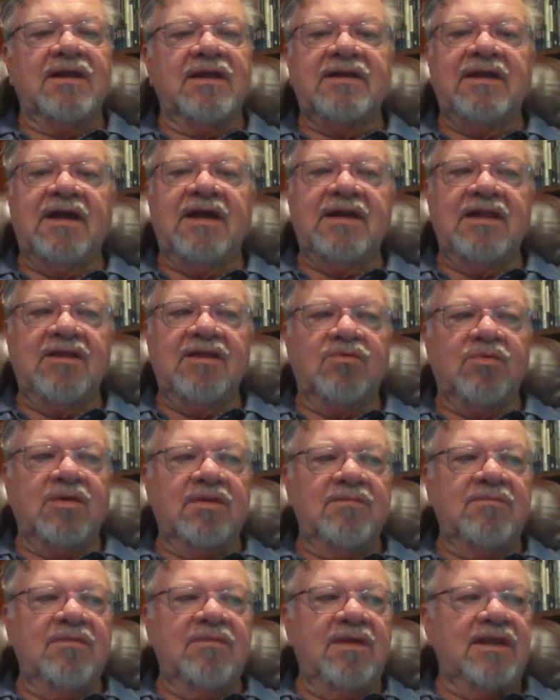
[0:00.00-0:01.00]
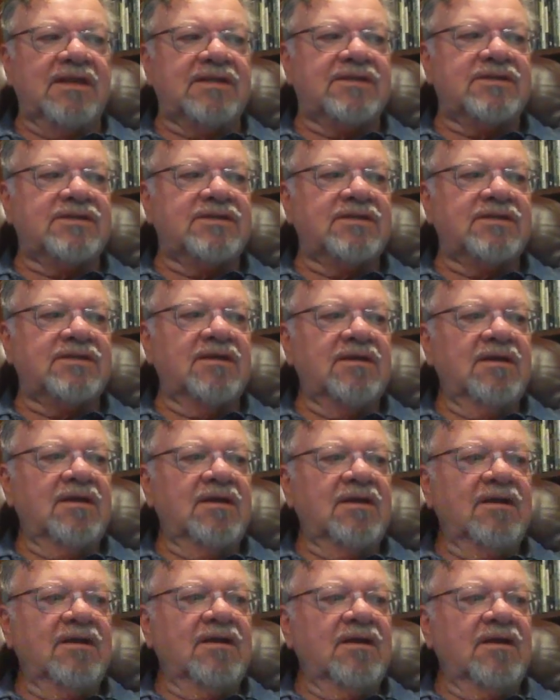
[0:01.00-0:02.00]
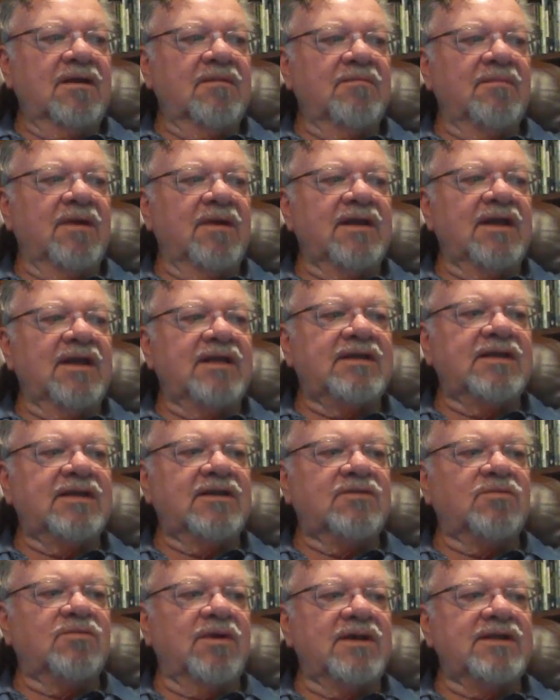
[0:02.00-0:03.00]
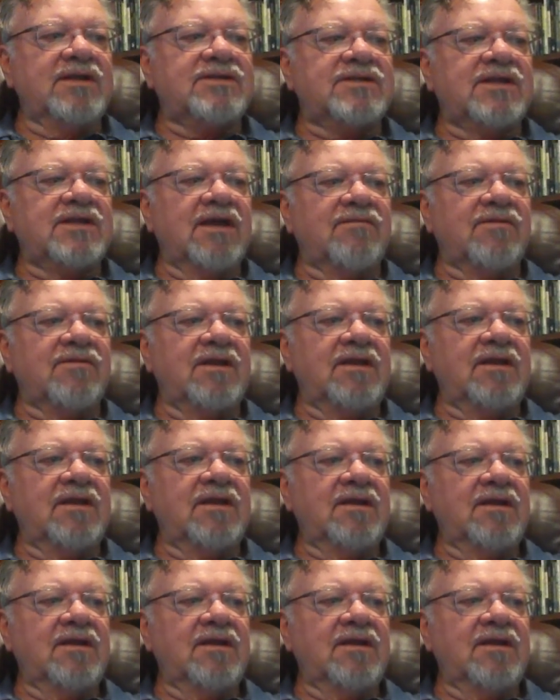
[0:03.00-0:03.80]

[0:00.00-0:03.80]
in 93 minutes by 1927.